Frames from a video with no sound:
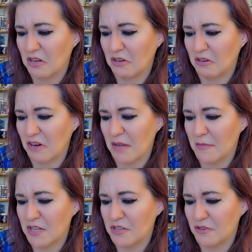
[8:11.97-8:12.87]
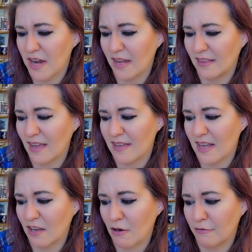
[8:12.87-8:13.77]
Grant me strength as
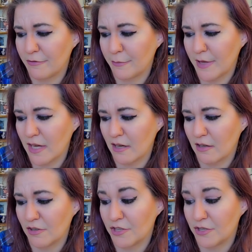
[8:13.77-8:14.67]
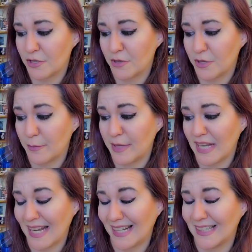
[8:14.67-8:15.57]
I go from here to do your
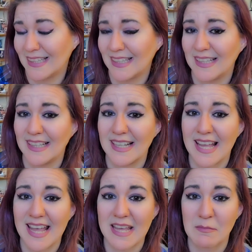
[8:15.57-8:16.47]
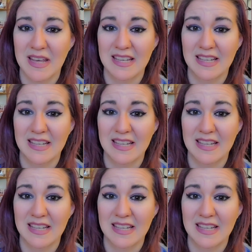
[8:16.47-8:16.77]
bidding. Amen.